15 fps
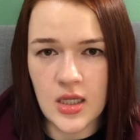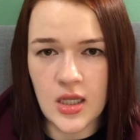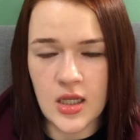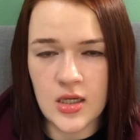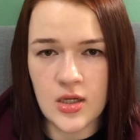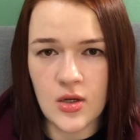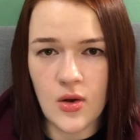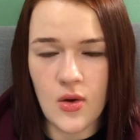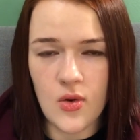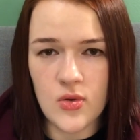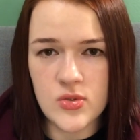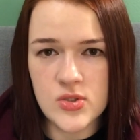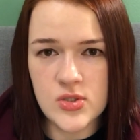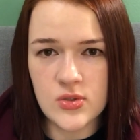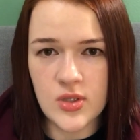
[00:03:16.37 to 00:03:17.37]
and it
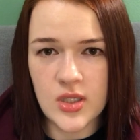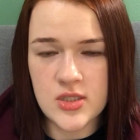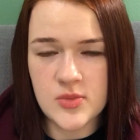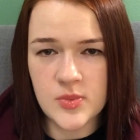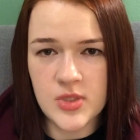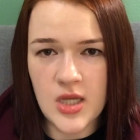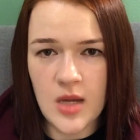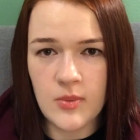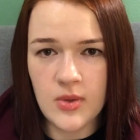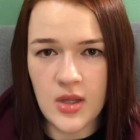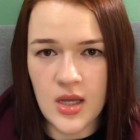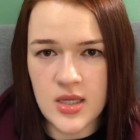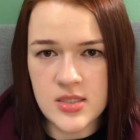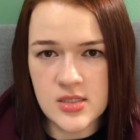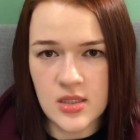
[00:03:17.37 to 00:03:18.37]
also gets
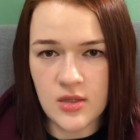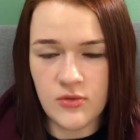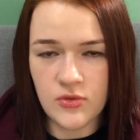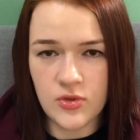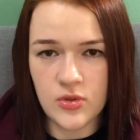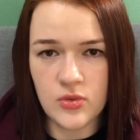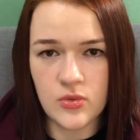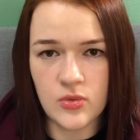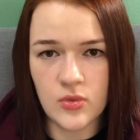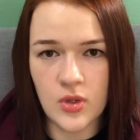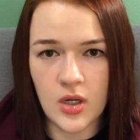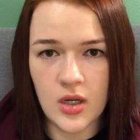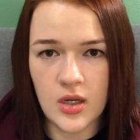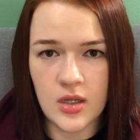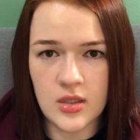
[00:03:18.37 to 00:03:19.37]
metabolized if you
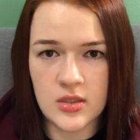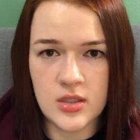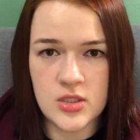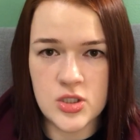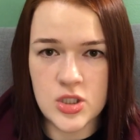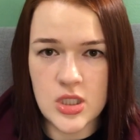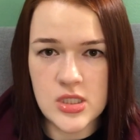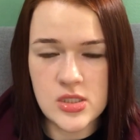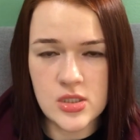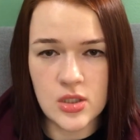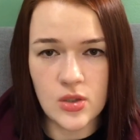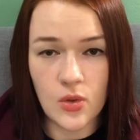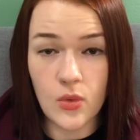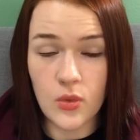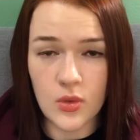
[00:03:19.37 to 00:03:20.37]
ingest
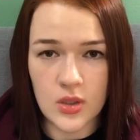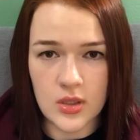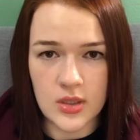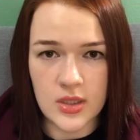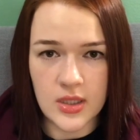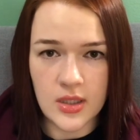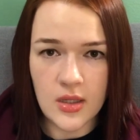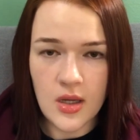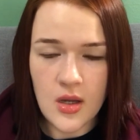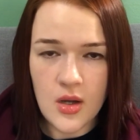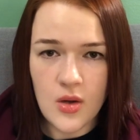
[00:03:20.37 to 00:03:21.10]
it orally,